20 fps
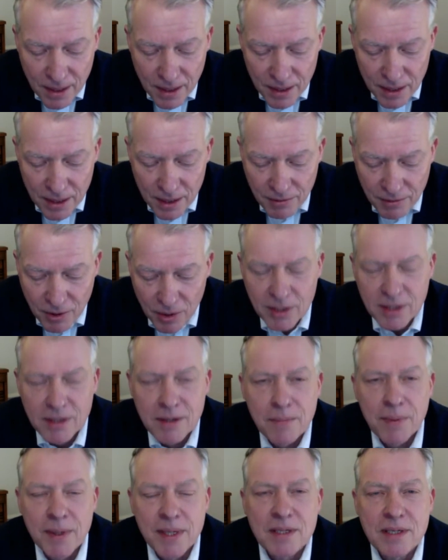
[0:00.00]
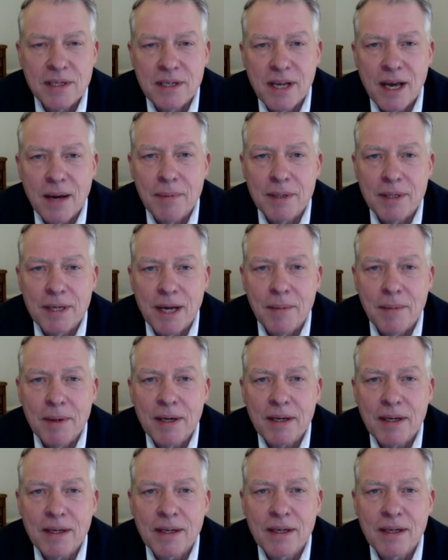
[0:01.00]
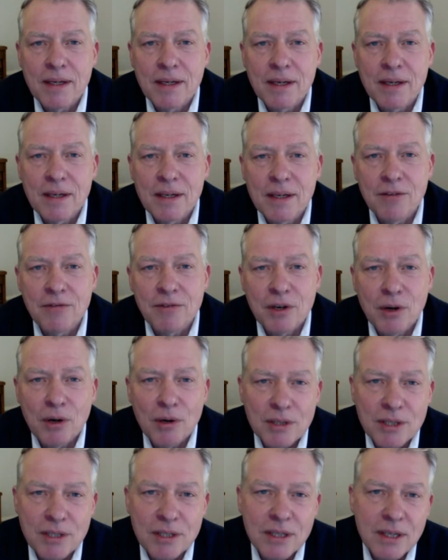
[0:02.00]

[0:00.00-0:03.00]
You've got an obesity epidemic. You walk